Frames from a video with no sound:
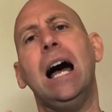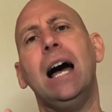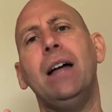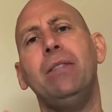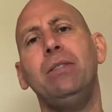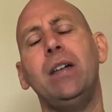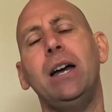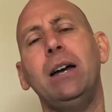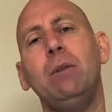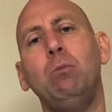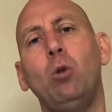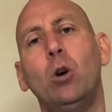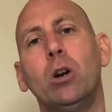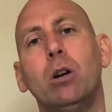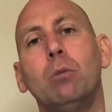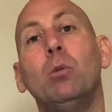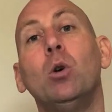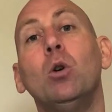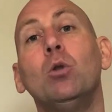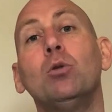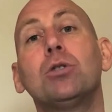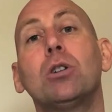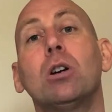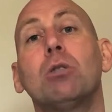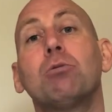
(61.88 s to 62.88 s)
And then what I'm
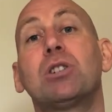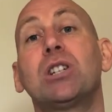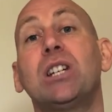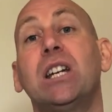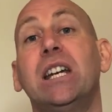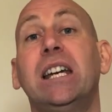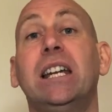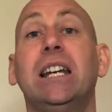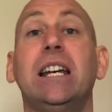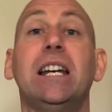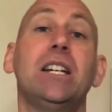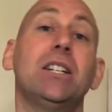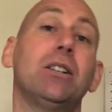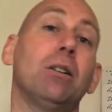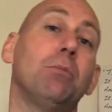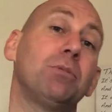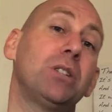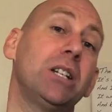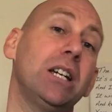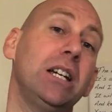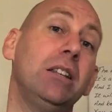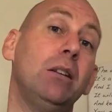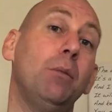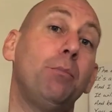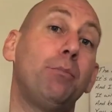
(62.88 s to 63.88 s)
also seeing is I'm
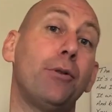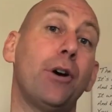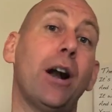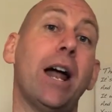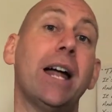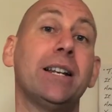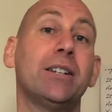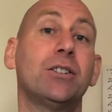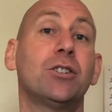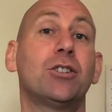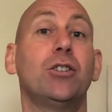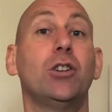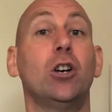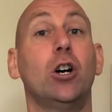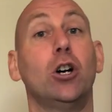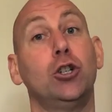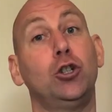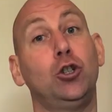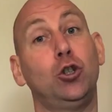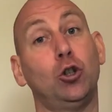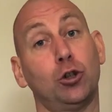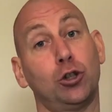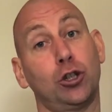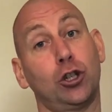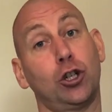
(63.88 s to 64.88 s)
seeing the brands that
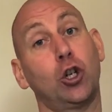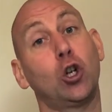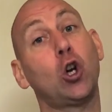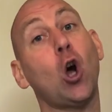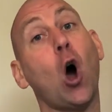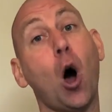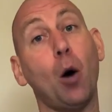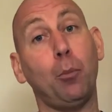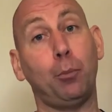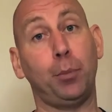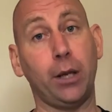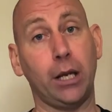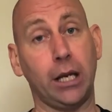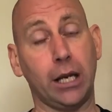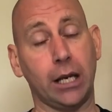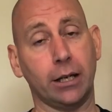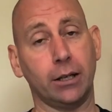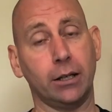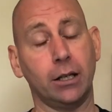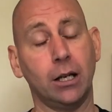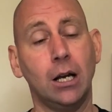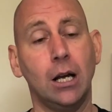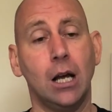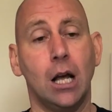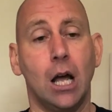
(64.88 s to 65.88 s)
are just
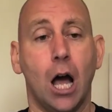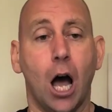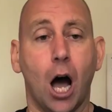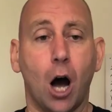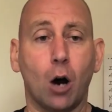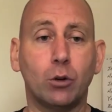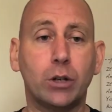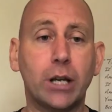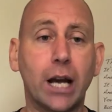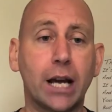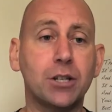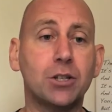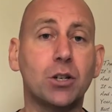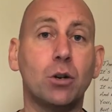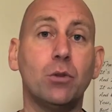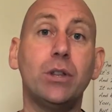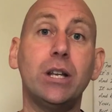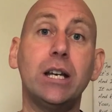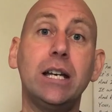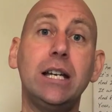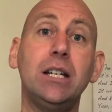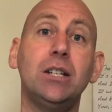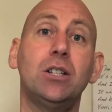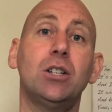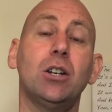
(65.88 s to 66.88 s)
copying. Okay, so
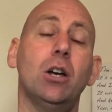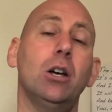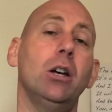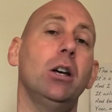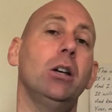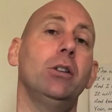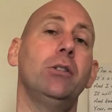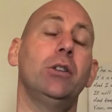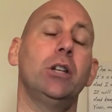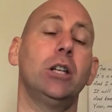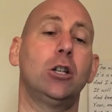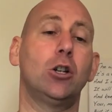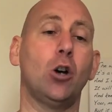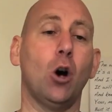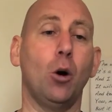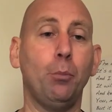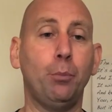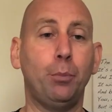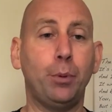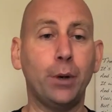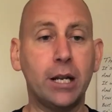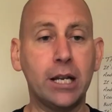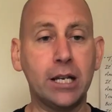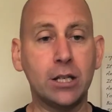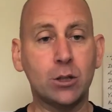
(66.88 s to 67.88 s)
these are the
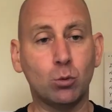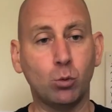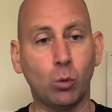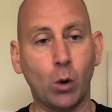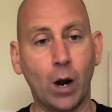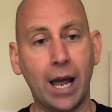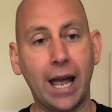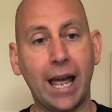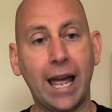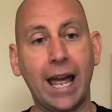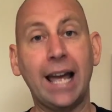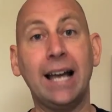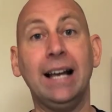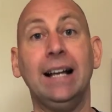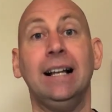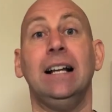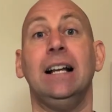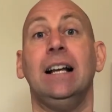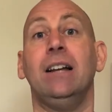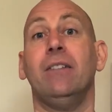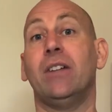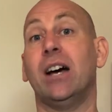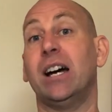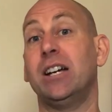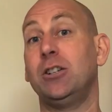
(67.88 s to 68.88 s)
companies where
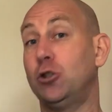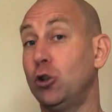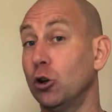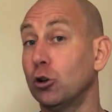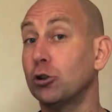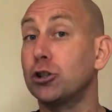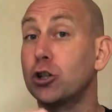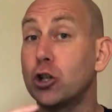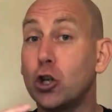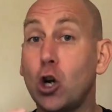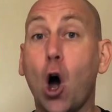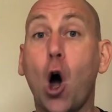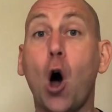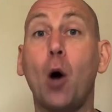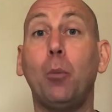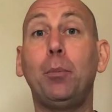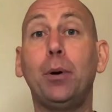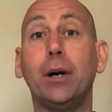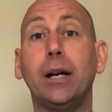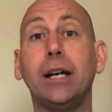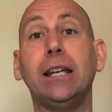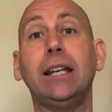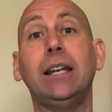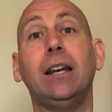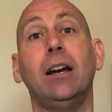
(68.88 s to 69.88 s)
they just
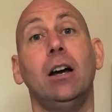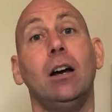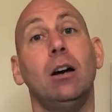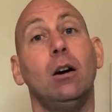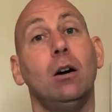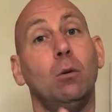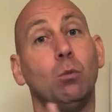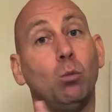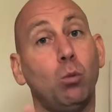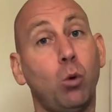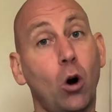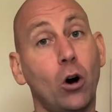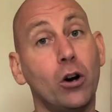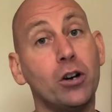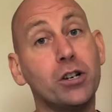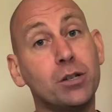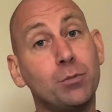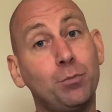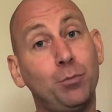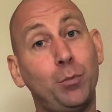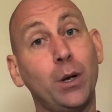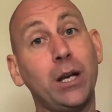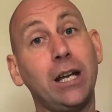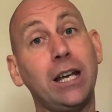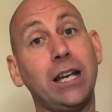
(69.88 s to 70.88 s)
copy what
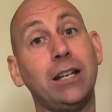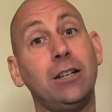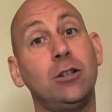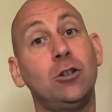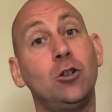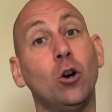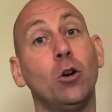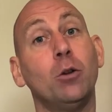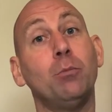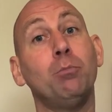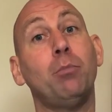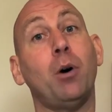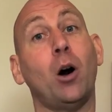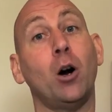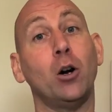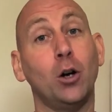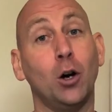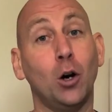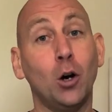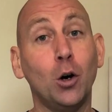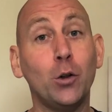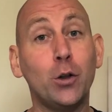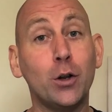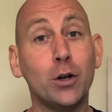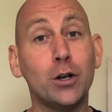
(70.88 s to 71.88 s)
has been done by
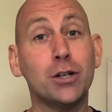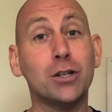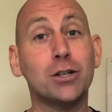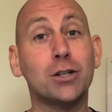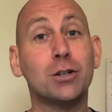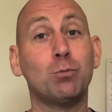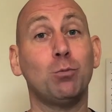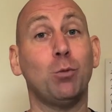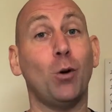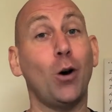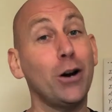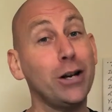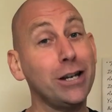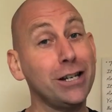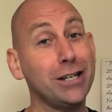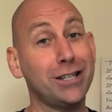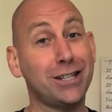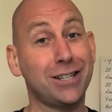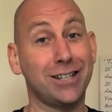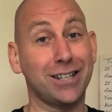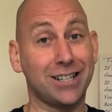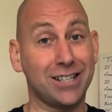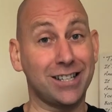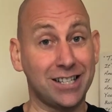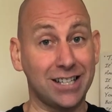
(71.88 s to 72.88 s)
others, what
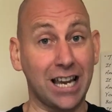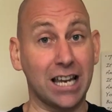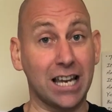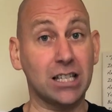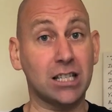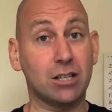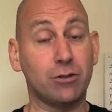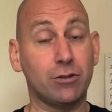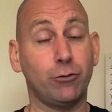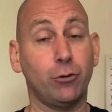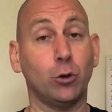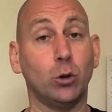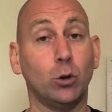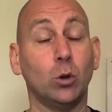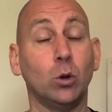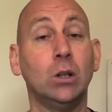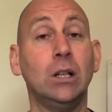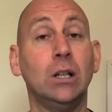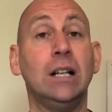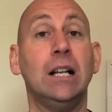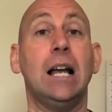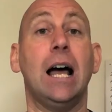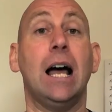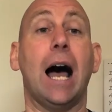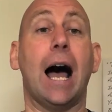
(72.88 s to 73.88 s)
is
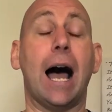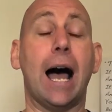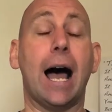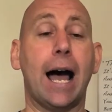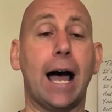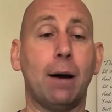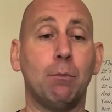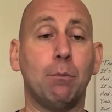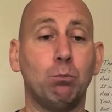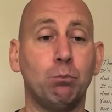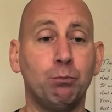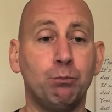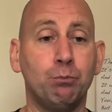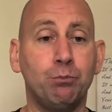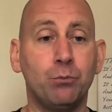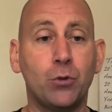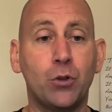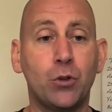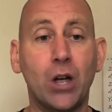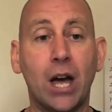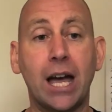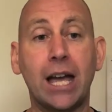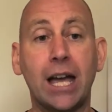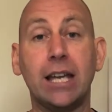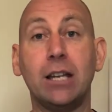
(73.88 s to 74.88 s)
successful.
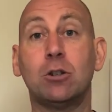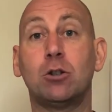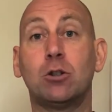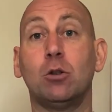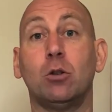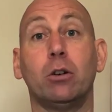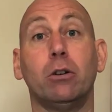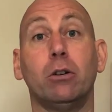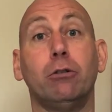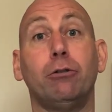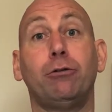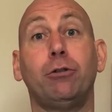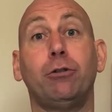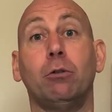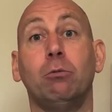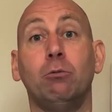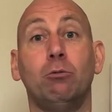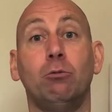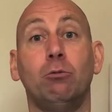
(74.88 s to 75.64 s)
Um, they sort of